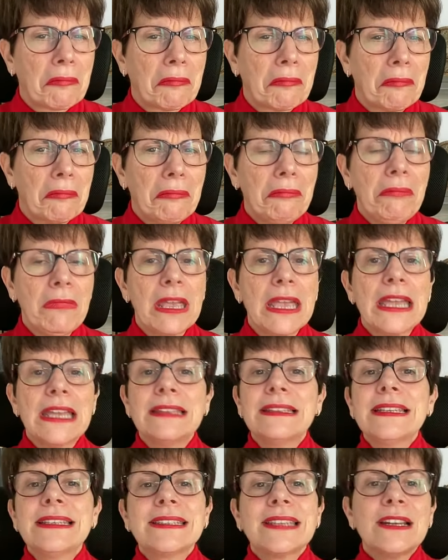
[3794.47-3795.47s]
Hmm? They
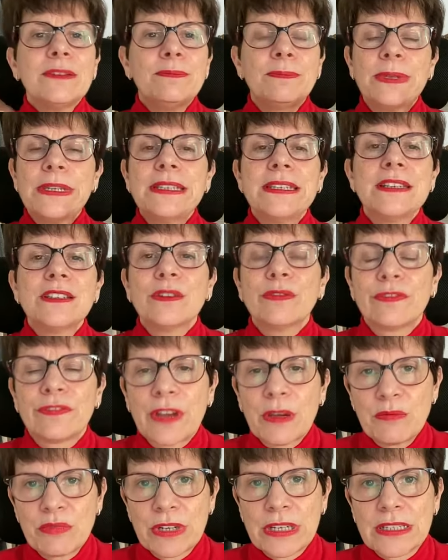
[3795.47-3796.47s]
sell pieces of
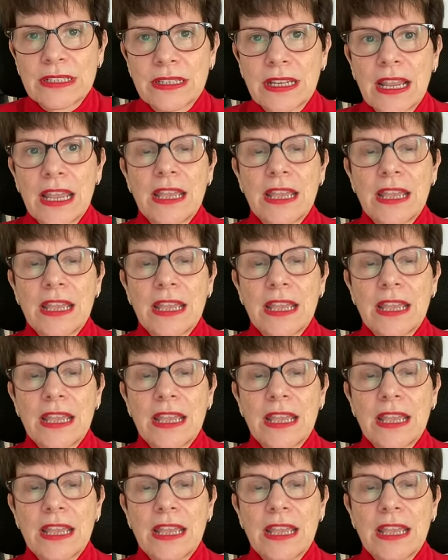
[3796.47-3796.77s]
fabrics.